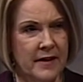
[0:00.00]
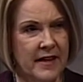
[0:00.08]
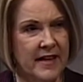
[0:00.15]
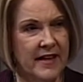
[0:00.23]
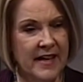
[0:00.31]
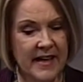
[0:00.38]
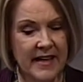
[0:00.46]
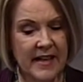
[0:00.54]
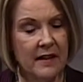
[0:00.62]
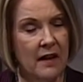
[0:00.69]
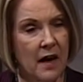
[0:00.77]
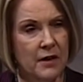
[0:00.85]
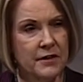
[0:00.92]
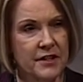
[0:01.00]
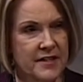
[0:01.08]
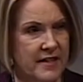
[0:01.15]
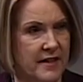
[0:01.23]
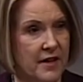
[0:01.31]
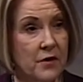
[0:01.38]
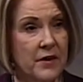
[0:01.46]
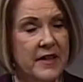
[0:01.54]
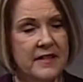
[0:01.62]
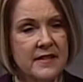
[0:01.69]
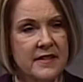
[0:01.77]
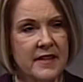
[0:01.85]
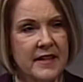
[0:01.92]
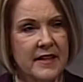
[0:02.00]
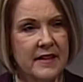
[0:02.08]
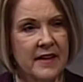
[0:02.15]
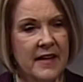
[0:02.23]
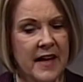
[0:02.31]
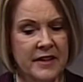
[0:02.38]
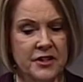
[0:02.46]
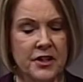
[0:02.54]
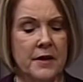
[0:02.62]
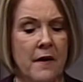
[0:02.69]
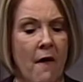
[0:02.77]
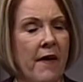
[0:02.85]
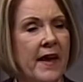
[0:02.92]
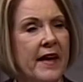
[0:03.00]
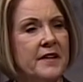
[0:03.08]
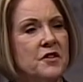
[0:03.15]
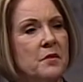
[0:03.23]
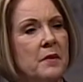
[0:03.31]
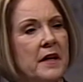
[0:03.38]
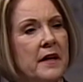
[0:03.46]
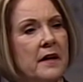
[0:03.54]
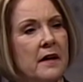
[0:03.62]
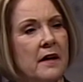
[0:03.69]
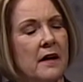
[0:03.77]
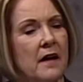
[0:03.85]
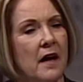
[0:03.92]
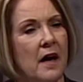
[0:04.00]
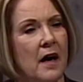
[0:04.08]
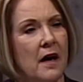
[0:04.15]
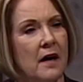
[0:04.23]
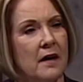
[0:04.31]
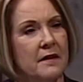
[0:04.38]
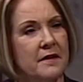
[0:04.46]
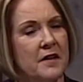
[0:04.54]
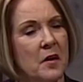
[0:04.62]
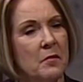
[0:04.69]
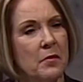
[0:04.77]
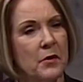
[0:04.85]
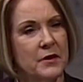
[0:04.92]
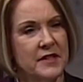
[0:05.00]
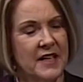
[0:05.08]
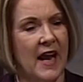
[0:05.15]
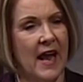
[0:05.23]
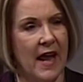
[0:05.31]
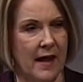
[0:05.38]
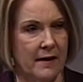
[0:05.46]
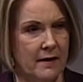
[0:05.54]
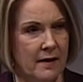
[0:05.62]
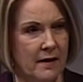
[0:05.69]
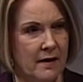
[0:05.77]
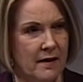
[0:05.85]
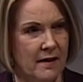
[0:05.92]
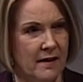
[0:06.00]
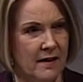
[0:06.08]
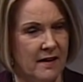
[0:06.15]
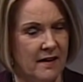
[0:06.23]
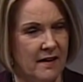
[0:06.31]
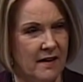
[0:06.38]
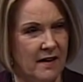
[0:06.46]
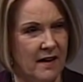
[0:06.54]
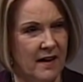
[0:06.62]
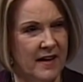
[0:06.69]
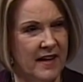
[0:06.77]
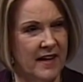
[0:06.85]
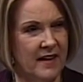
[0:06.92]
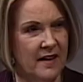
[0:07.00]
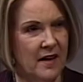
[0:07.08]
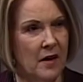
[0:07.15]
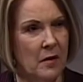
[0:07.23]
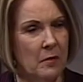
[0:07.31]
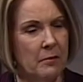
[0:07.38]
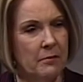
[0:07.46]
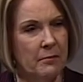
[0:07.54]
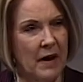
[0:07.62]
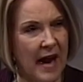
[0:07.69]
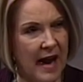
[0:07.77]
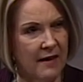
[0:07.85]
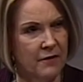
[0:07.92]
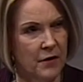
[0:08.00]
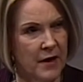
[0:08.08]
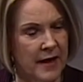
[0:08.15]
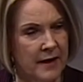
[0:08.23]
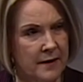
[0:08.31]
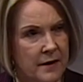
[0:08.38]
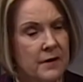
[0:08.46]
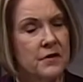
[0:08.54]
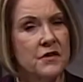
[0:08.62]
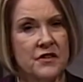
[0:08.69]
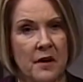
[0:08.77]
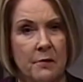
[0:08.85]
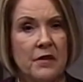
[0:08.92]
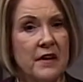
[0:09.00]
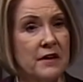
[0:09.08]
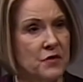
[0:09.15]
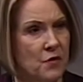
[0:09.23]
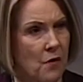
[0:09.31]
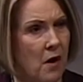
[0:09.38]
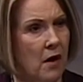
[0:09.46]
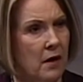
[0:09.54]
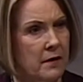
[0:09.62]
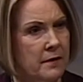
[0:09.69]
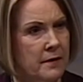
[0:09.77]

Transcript: in any large city or any yes. city in the nation and to be uh, number 10 in poverty, something's wrong.